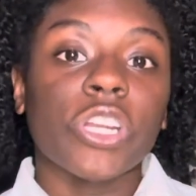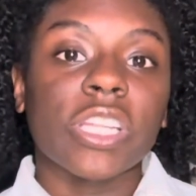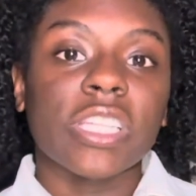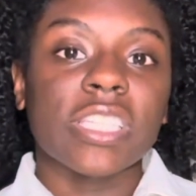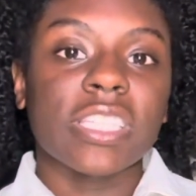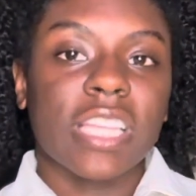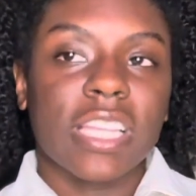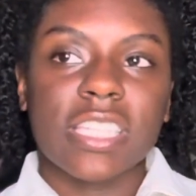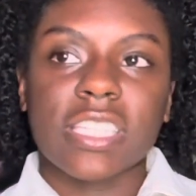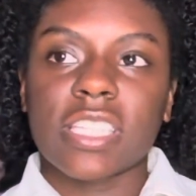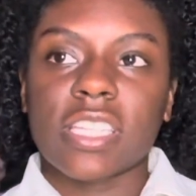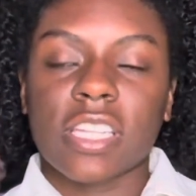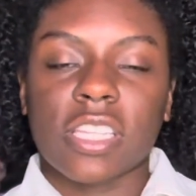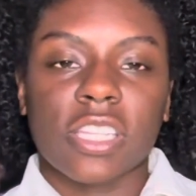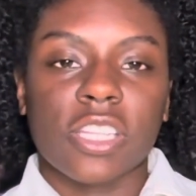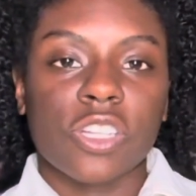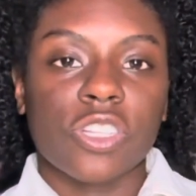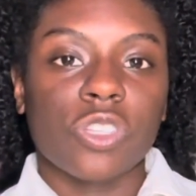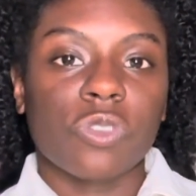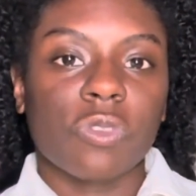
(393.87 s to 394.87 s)
It's not sitting
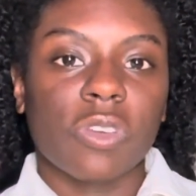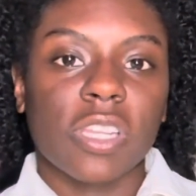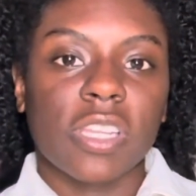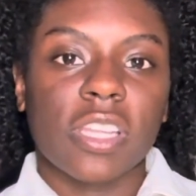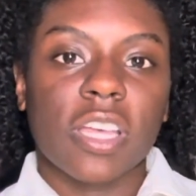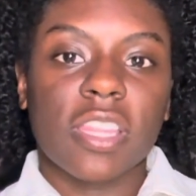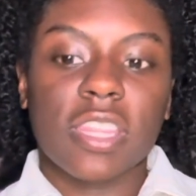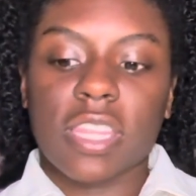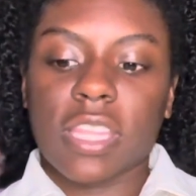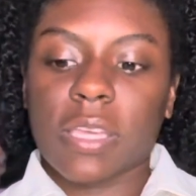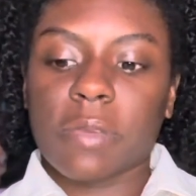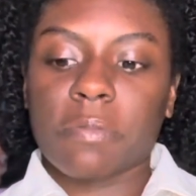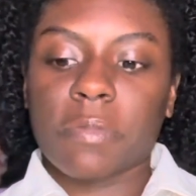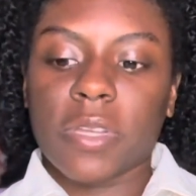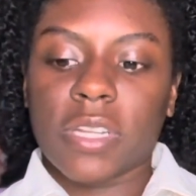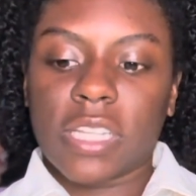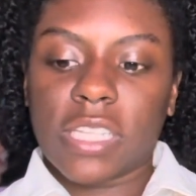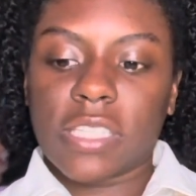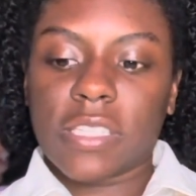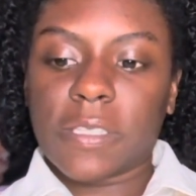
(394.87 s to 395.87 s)
there doing nothing,
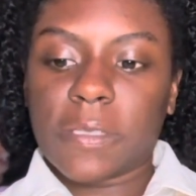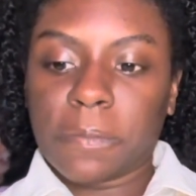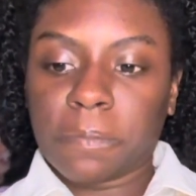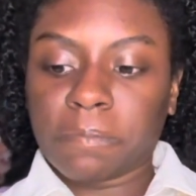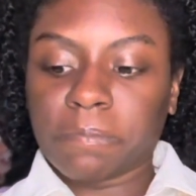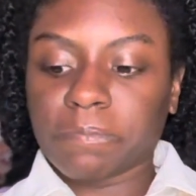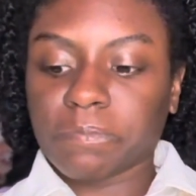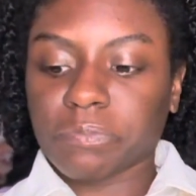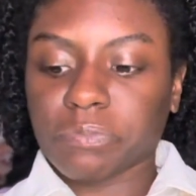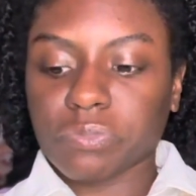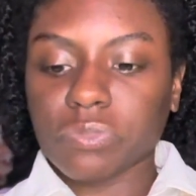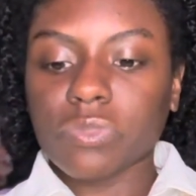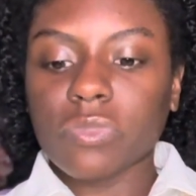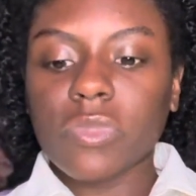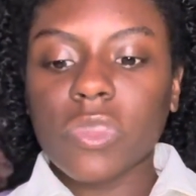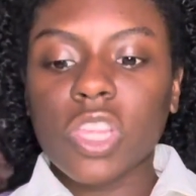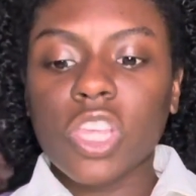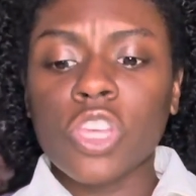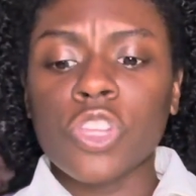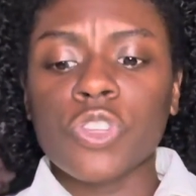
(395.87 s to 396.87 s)
but it's
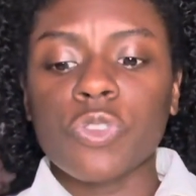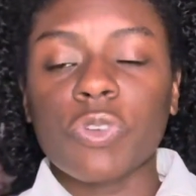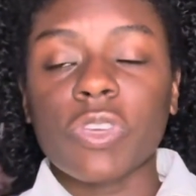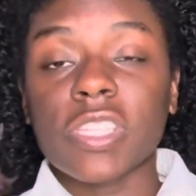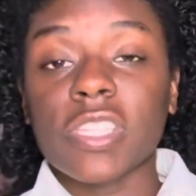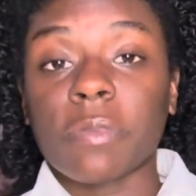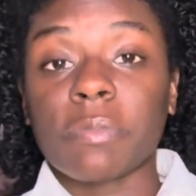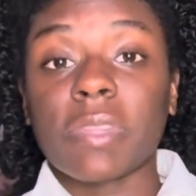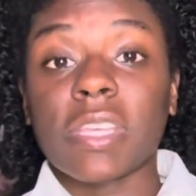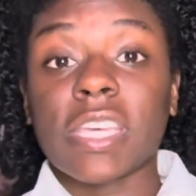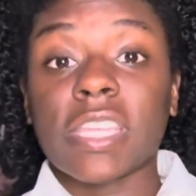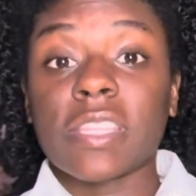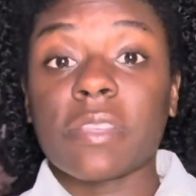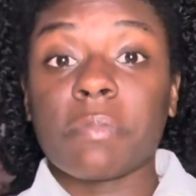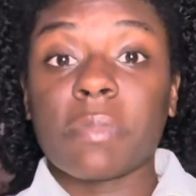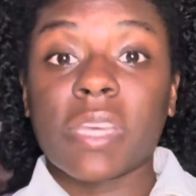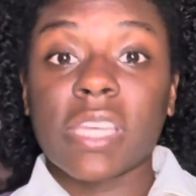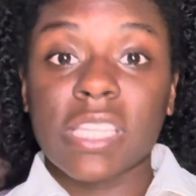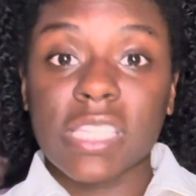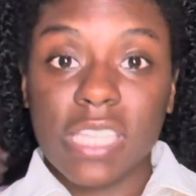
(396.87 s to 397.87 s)
doing something in the
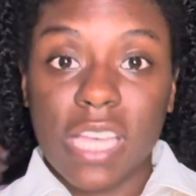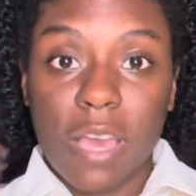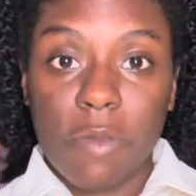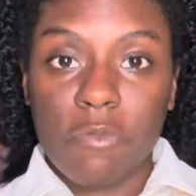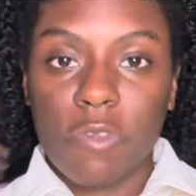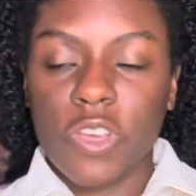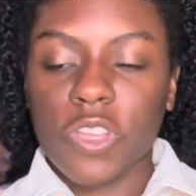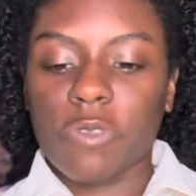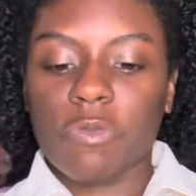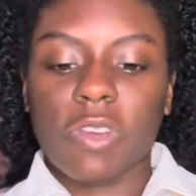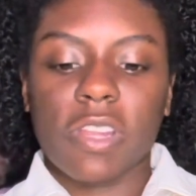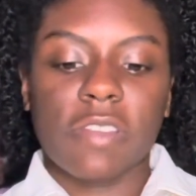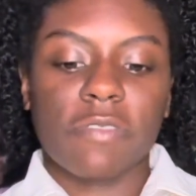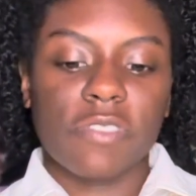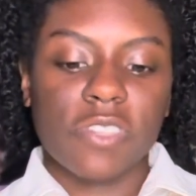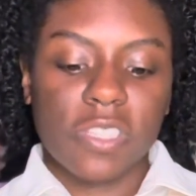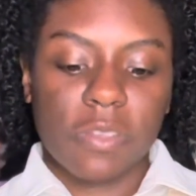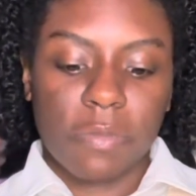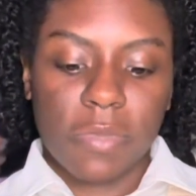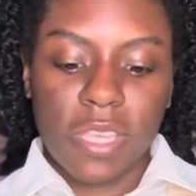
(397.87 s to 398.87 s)
meantime while you're waiting for
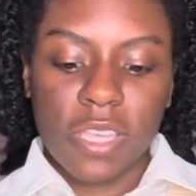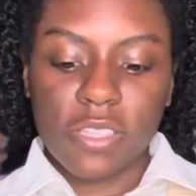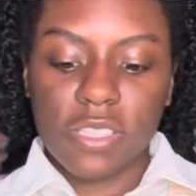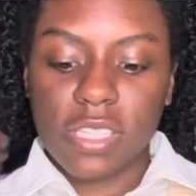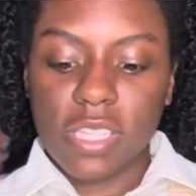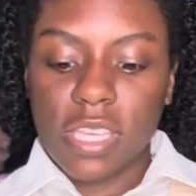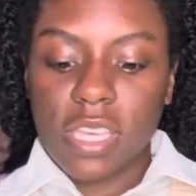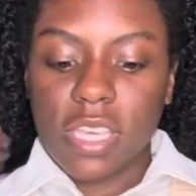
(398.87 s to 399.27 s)
something else.